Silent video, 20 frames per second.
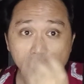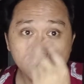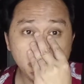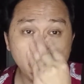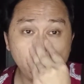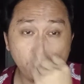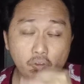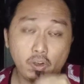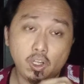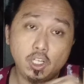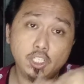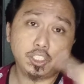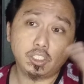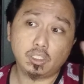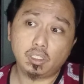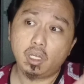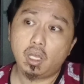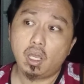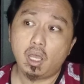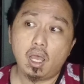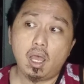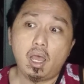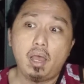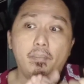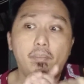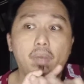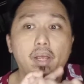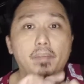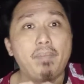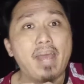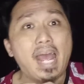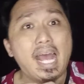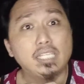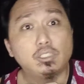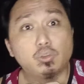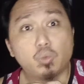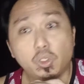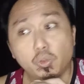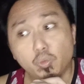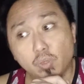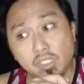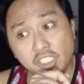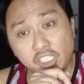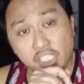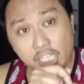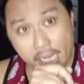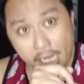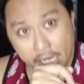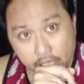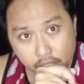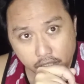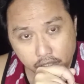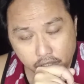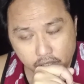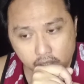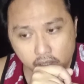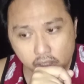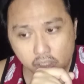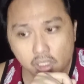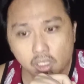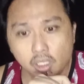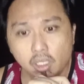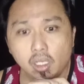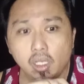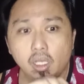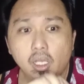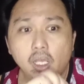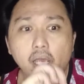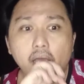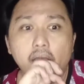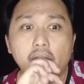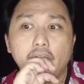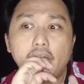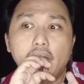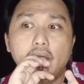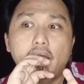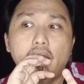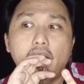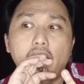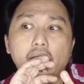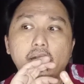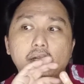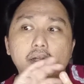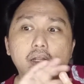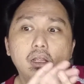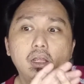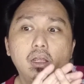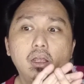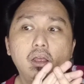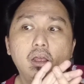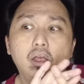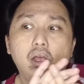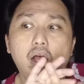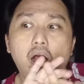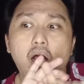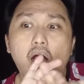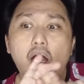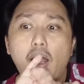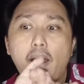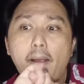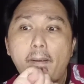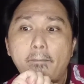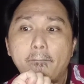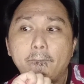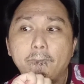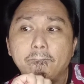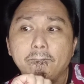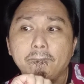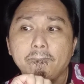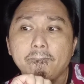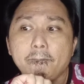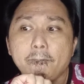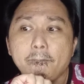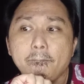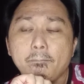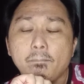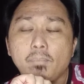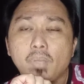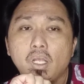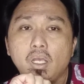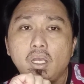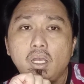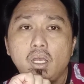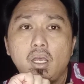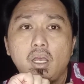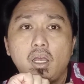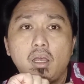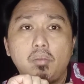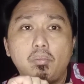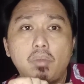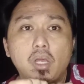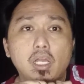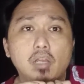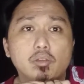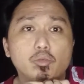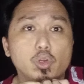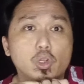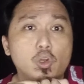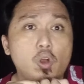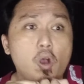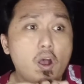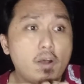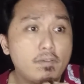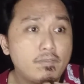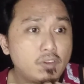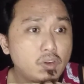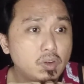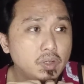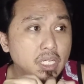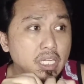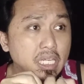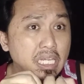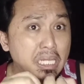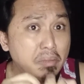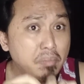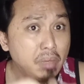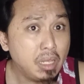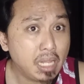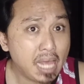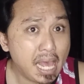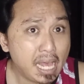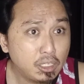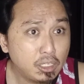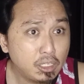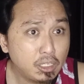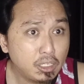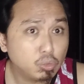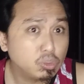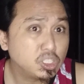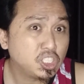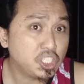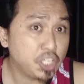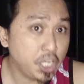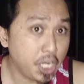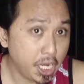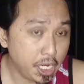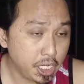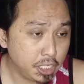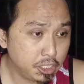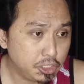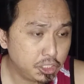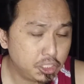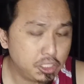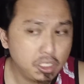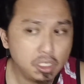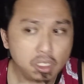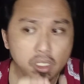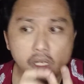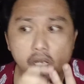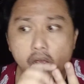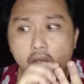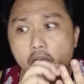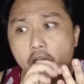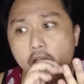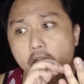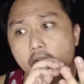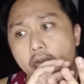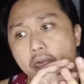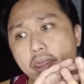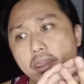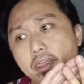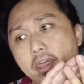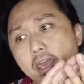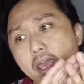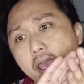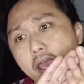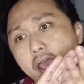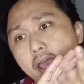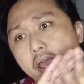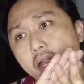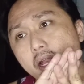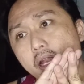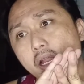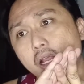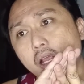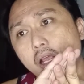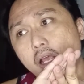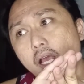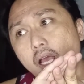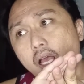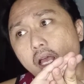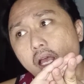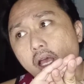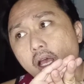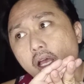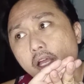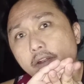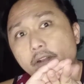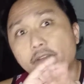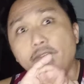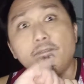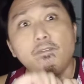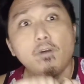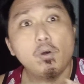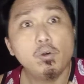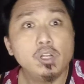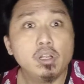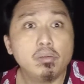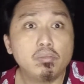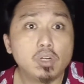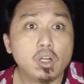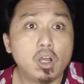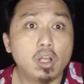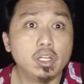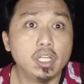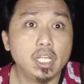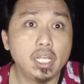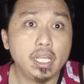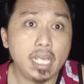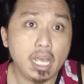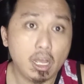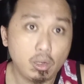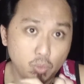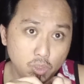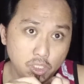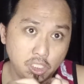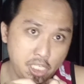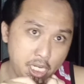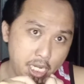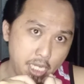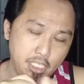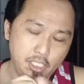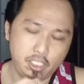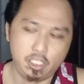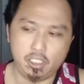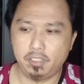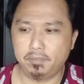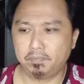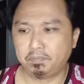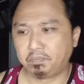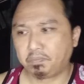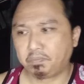So first, my password was changed, and then um, my recovery email address was changed, and then the phone number on the account was changed.